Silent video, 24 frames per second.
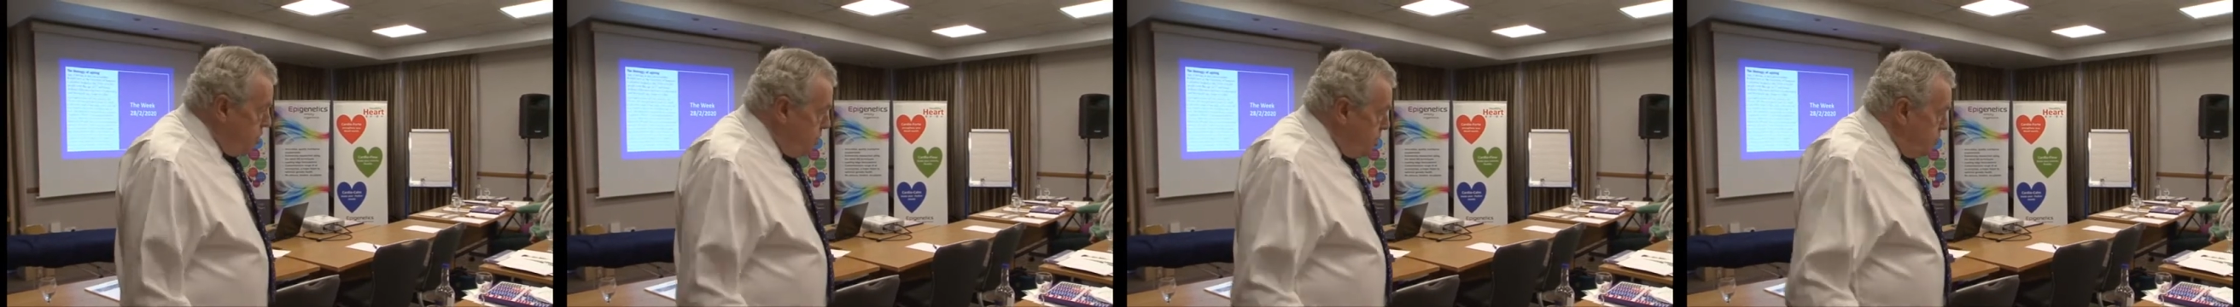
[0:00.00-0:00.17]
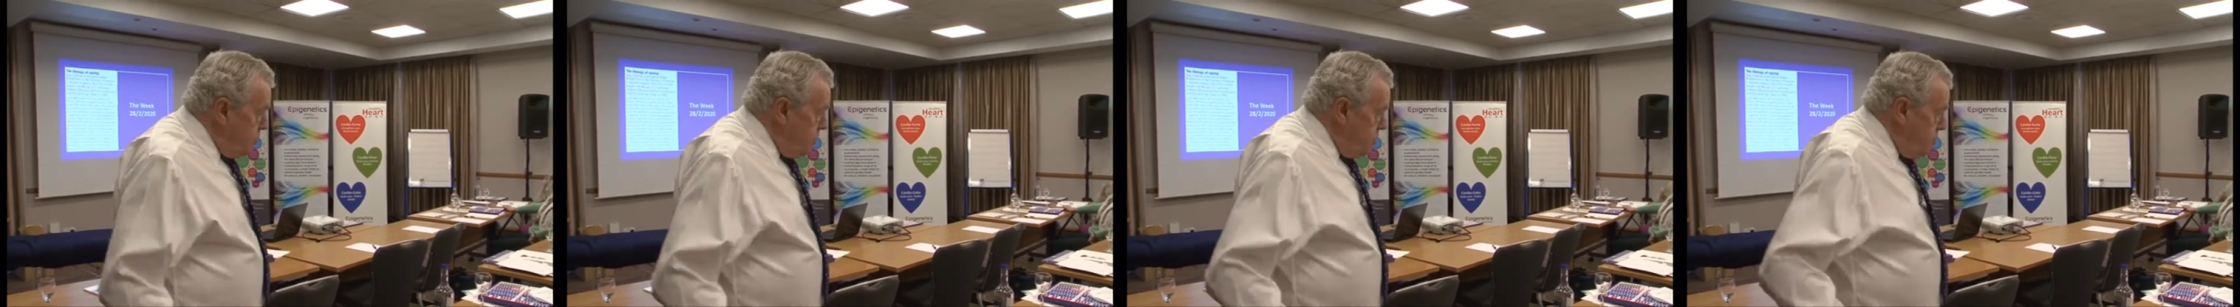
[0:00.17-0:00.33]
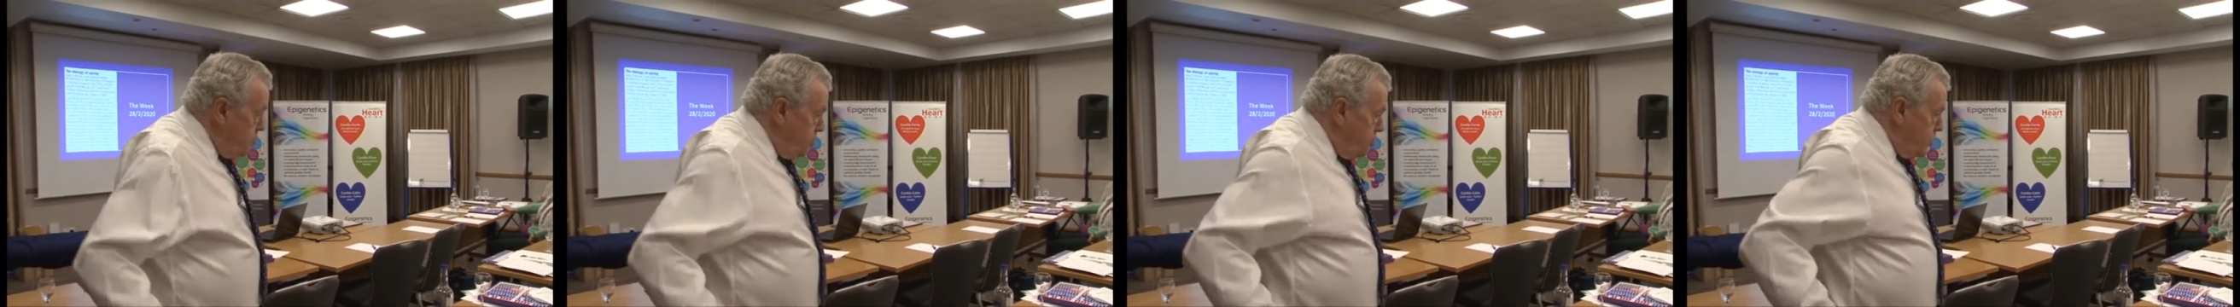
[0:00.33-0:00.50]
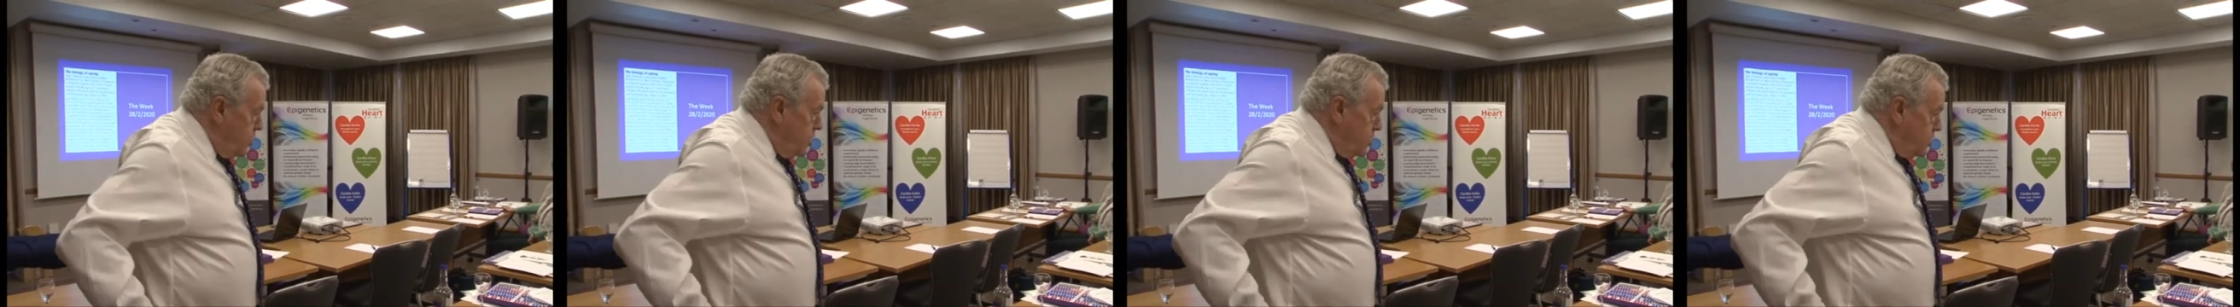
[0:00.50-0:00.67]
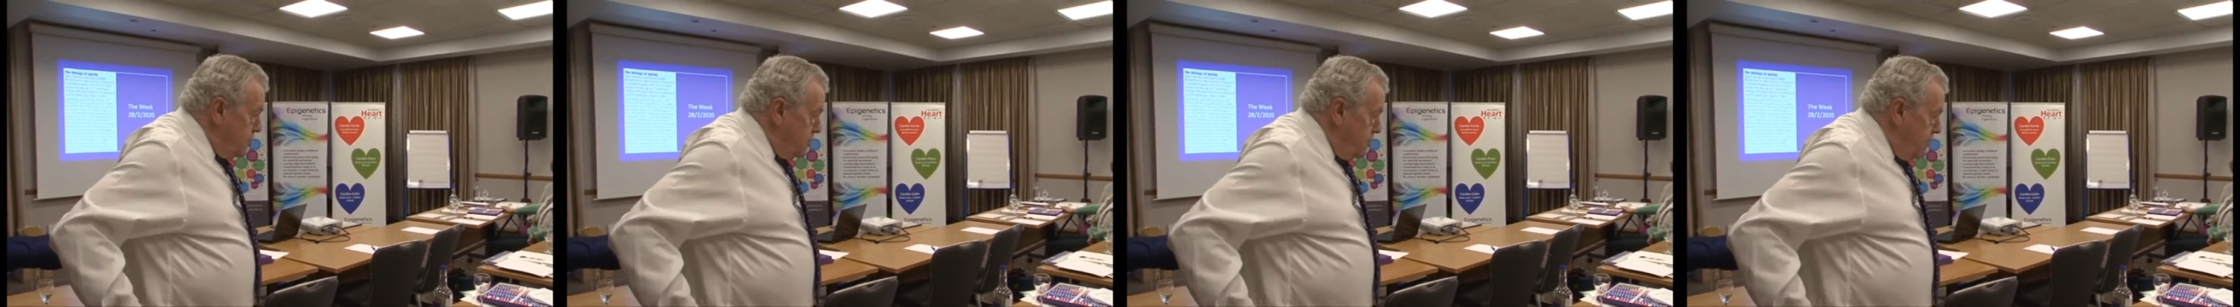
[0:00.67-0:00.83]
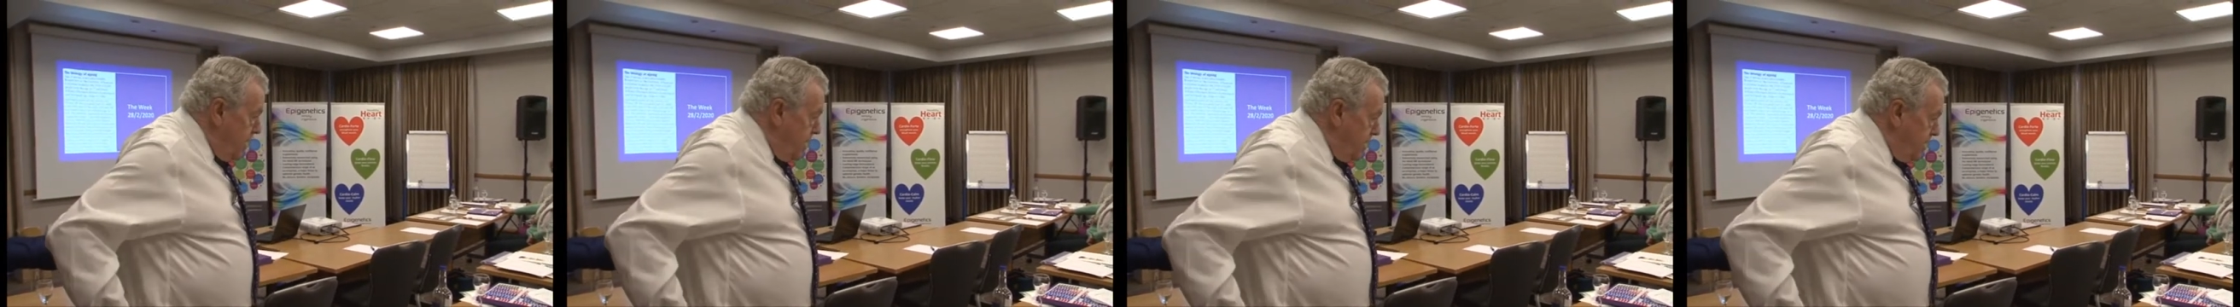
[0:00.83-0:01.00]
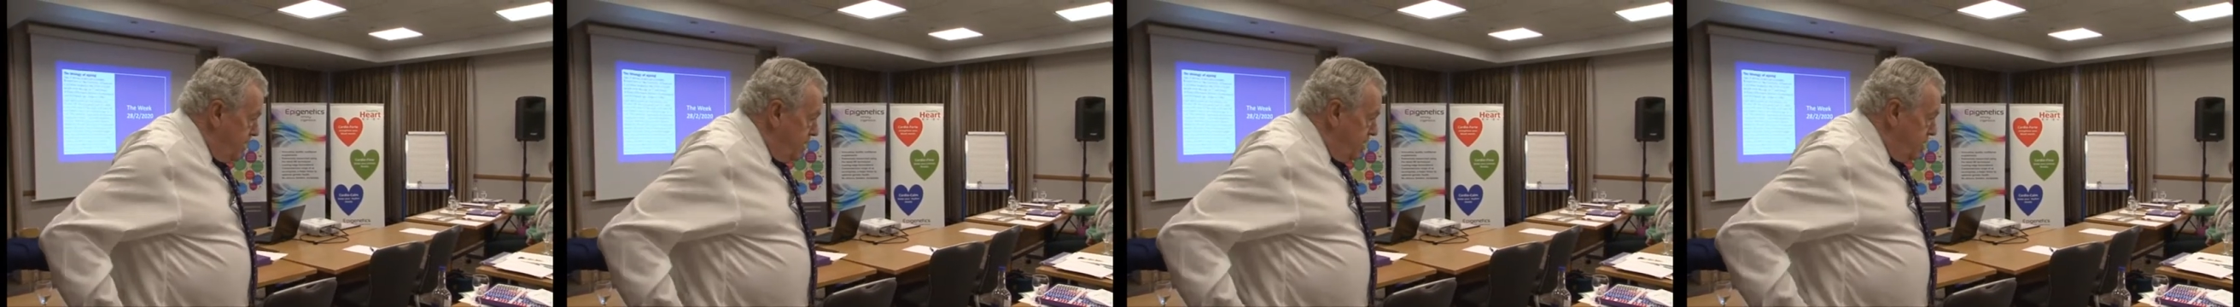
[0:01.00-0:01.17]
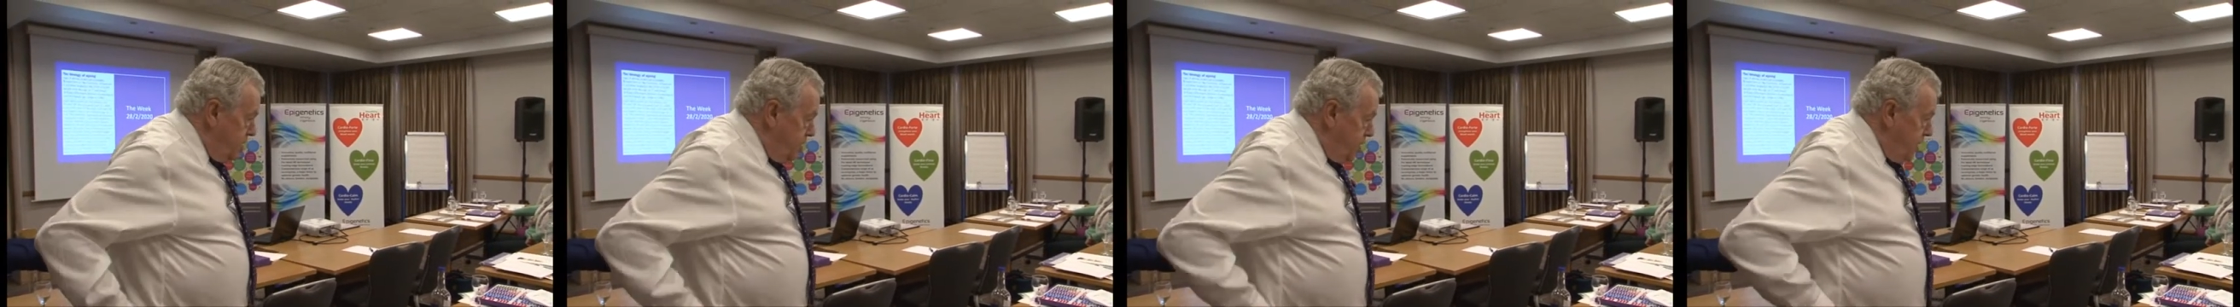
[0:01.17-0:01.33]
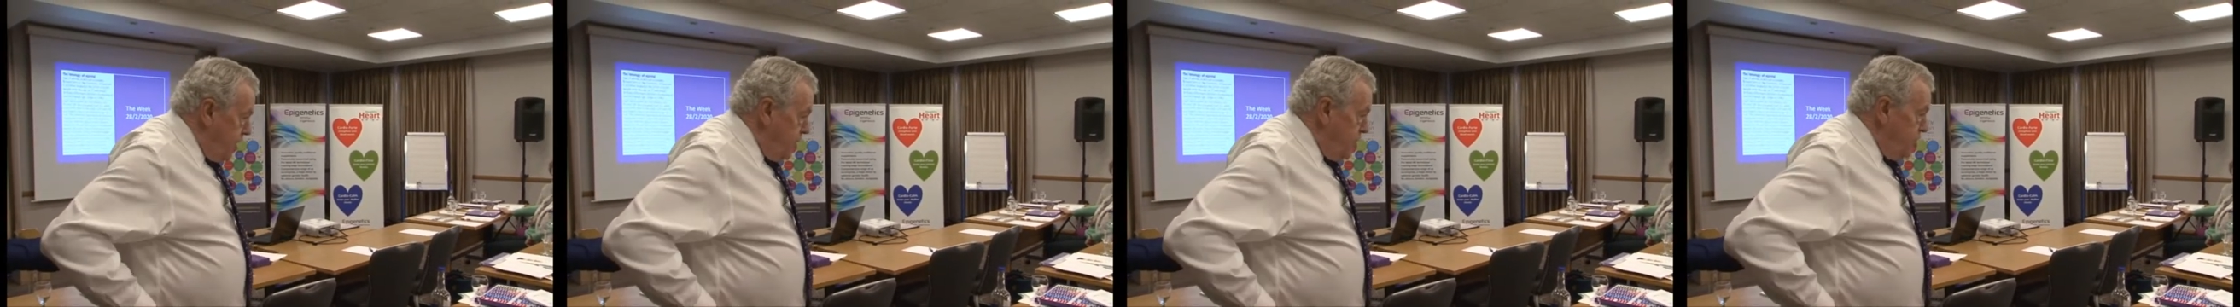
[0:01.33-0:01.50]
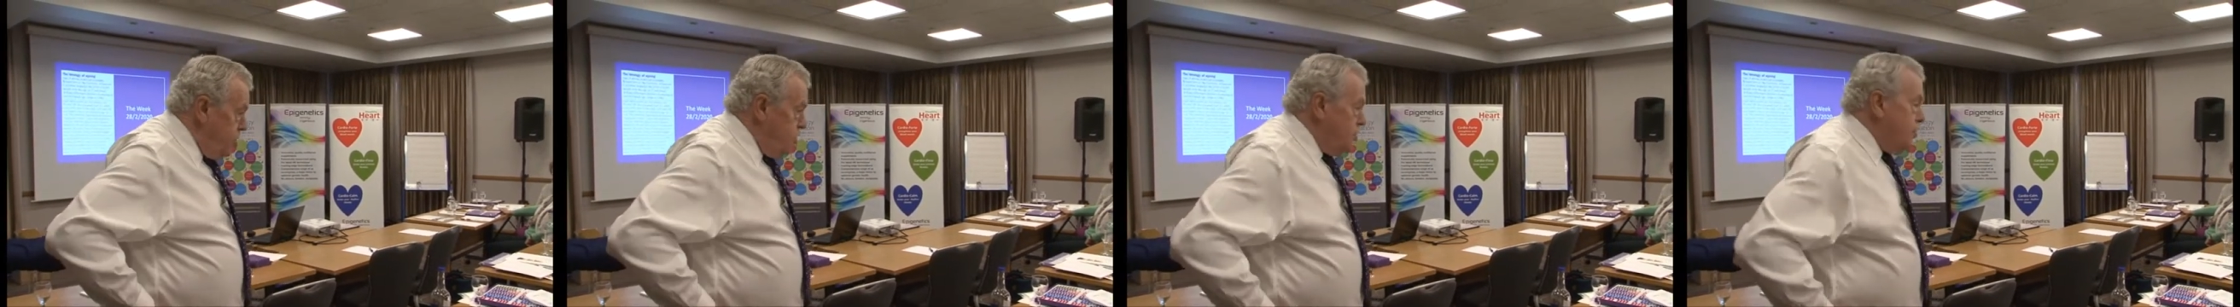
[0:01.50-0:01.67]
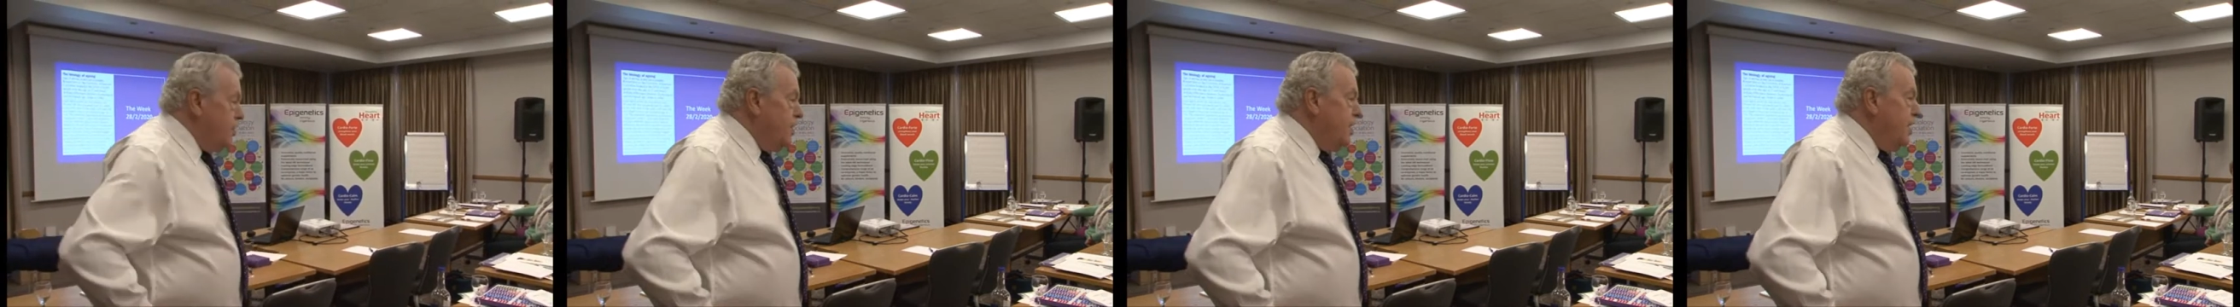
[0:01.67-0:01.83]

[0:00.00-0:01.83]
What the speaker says: Just when you go to bed and you close your